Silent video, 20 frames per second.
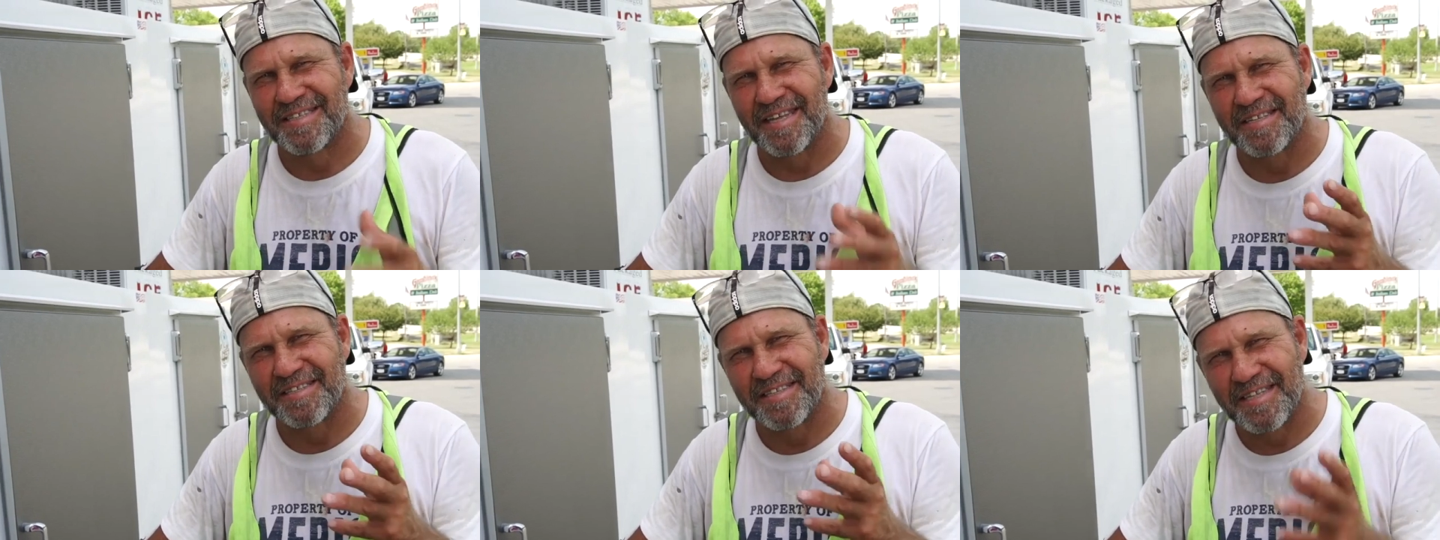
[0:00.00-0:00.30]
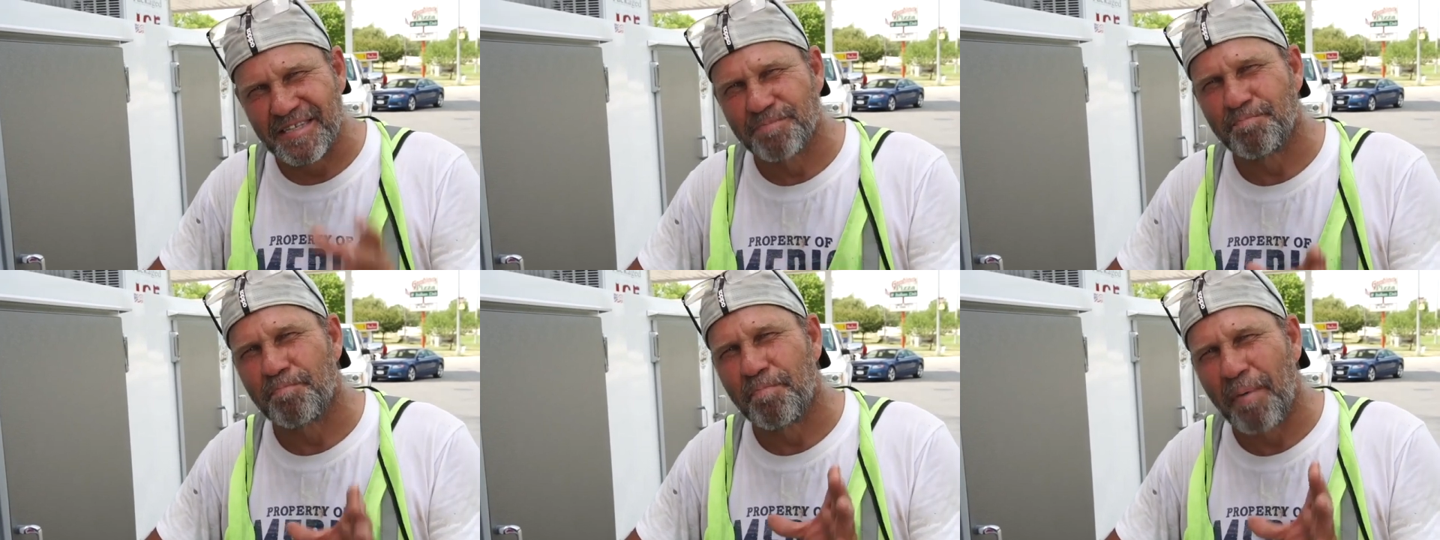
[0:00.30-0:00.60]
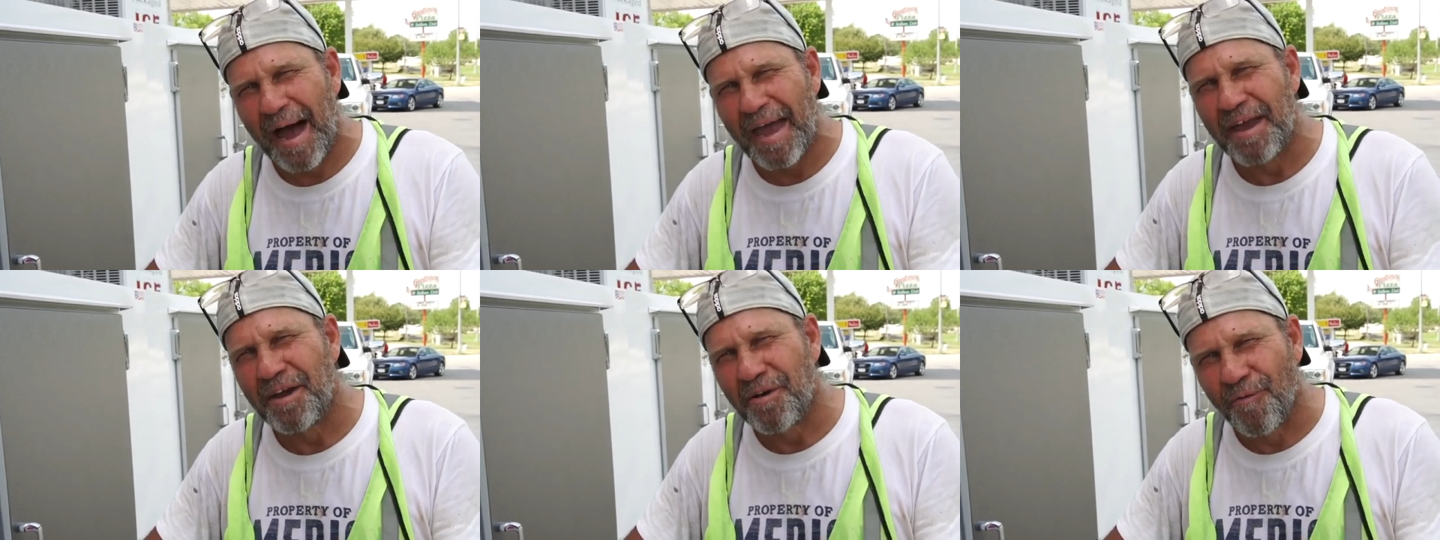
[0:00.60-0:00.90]
that this
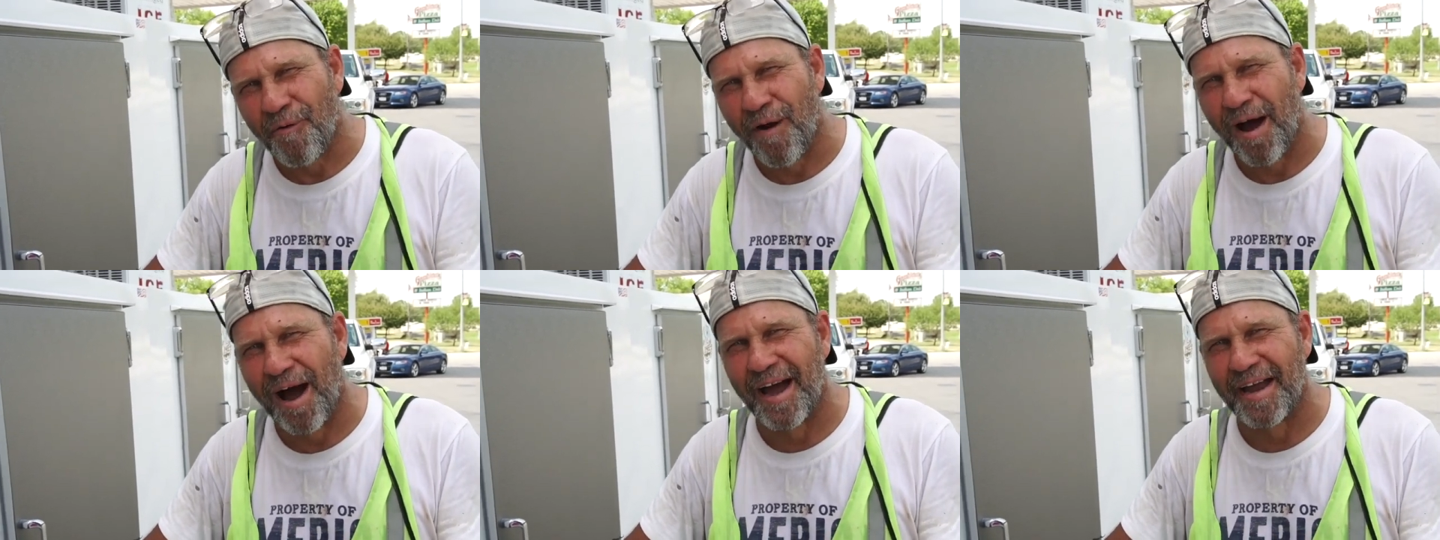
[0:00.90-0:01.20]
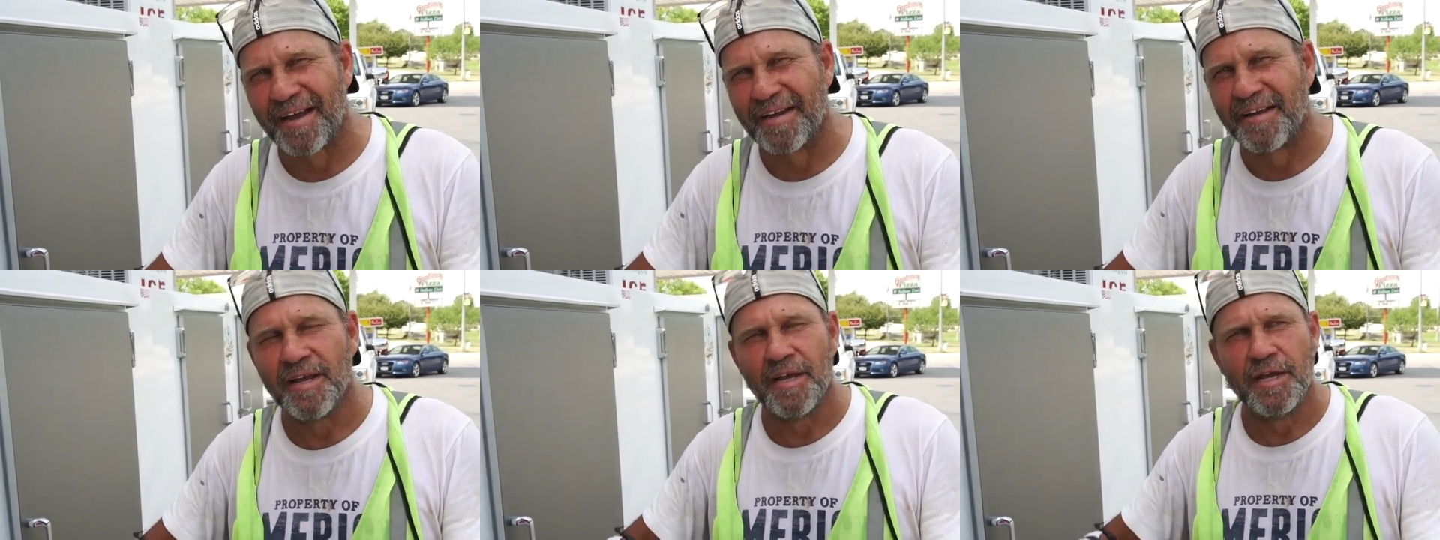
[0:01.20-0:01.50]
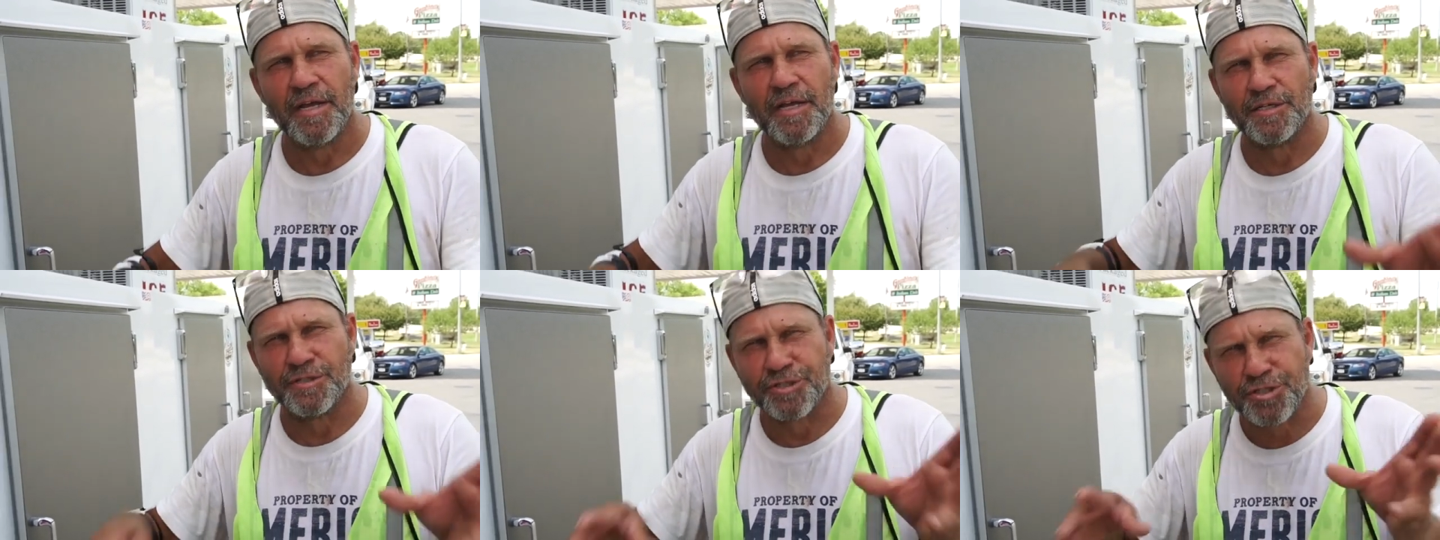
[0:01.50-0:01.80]
bike ride
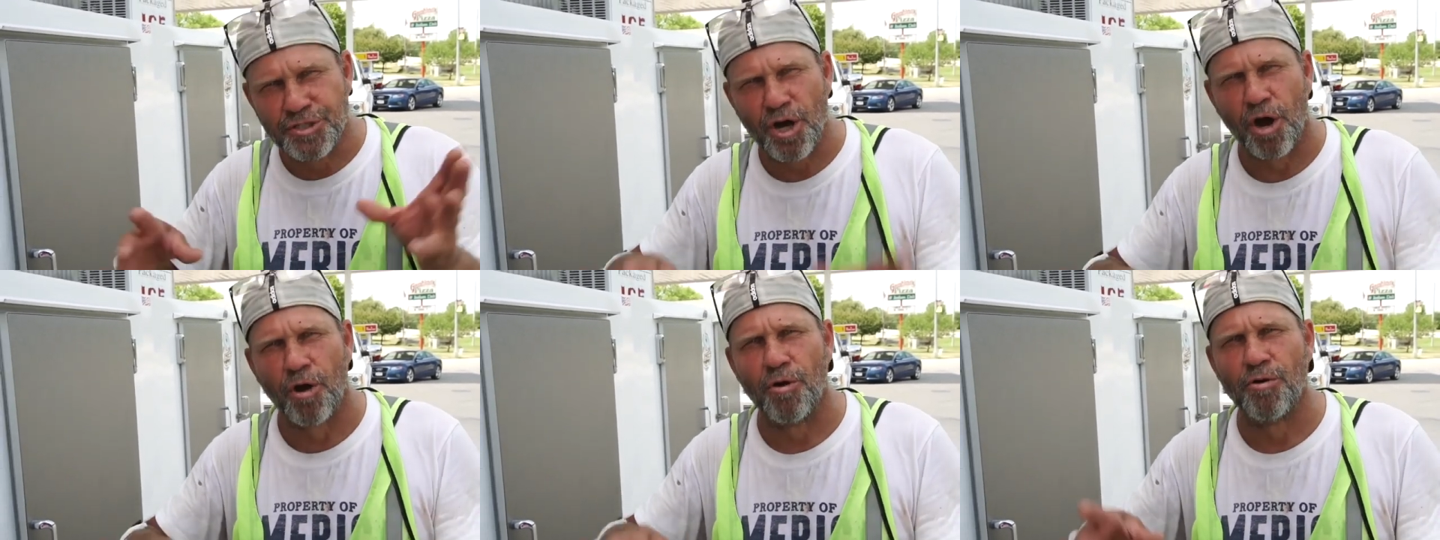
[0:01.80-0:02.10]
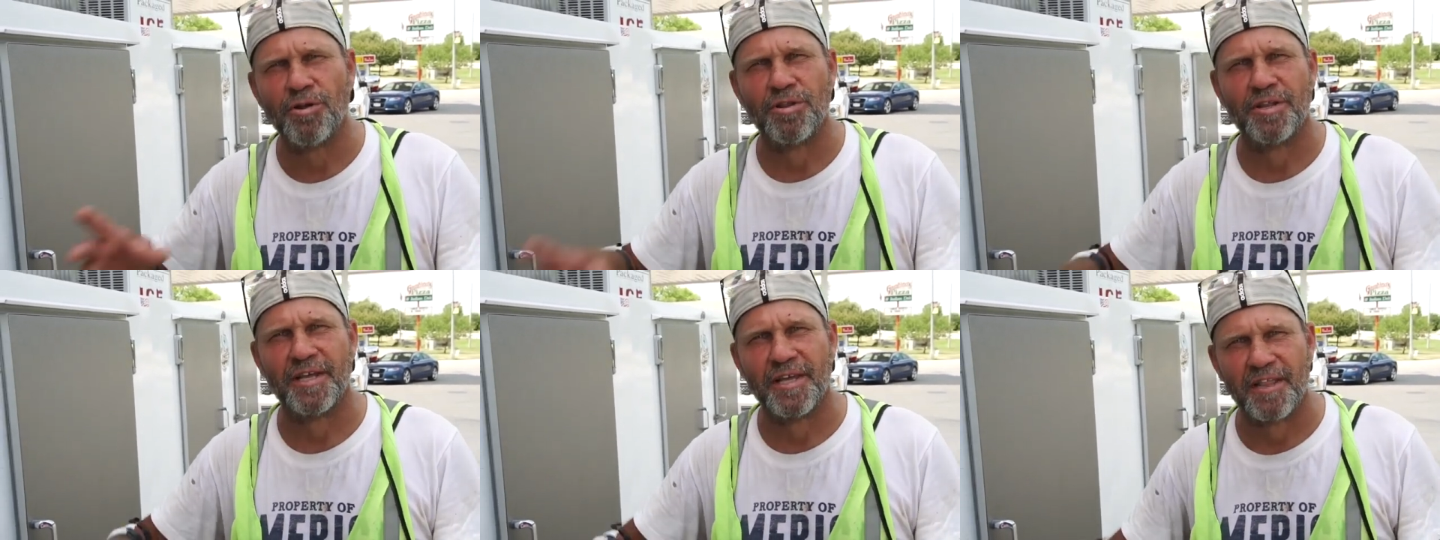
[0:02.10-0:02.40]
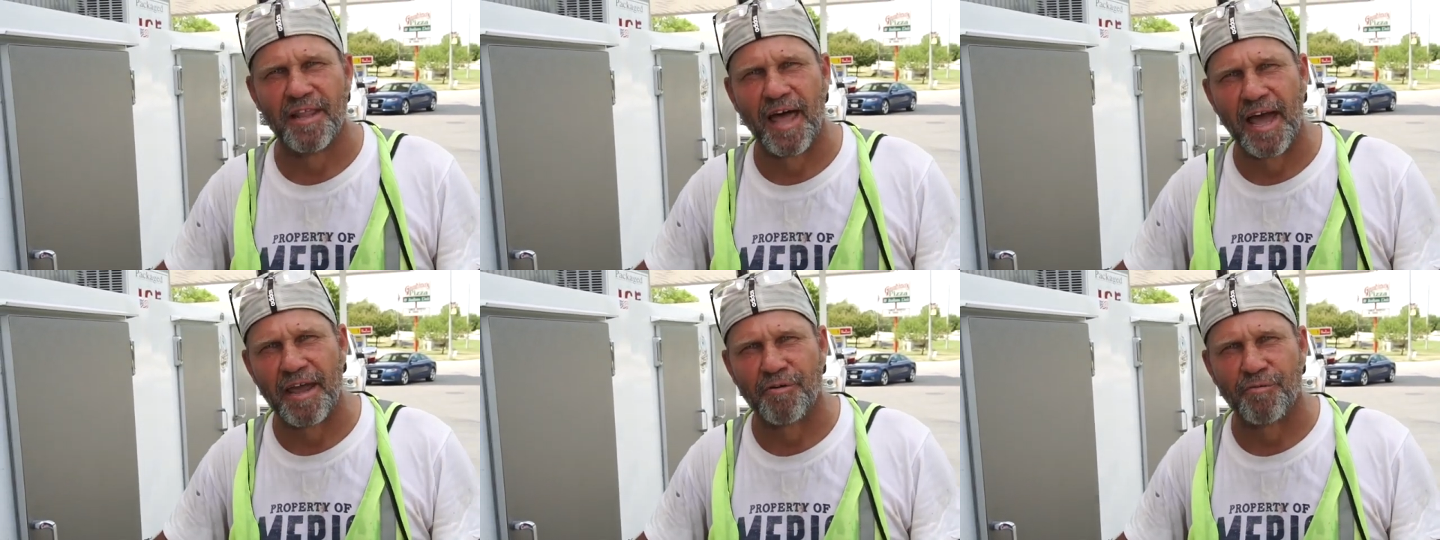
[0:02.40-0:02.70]
is totally
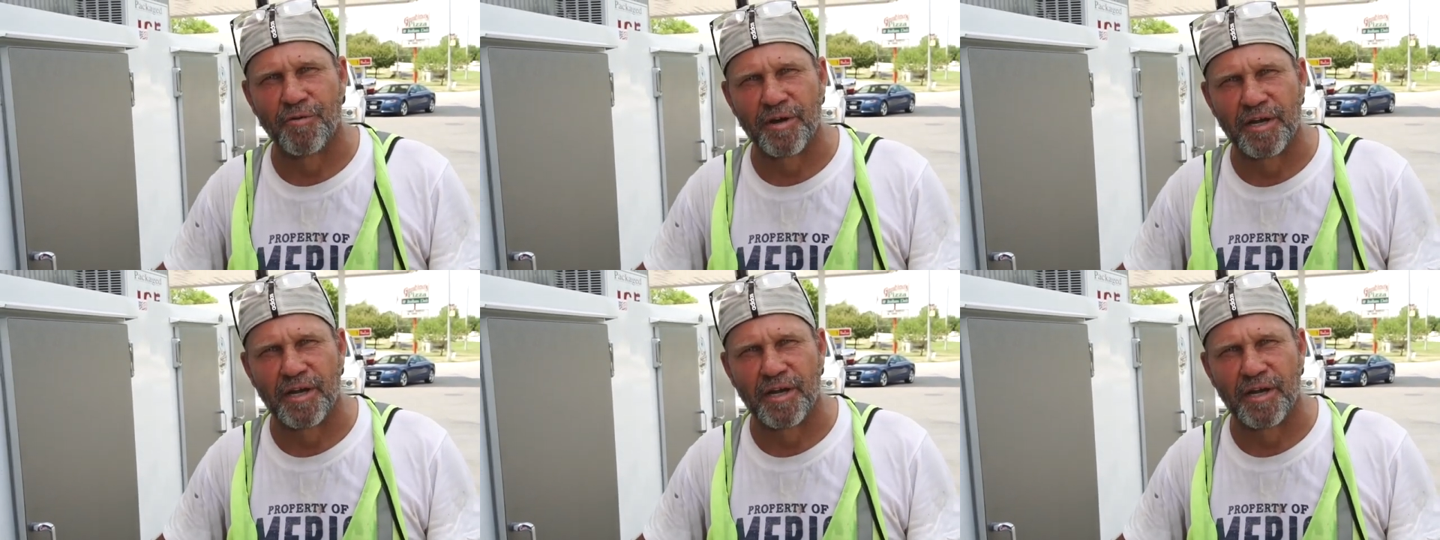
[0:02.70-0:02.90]
like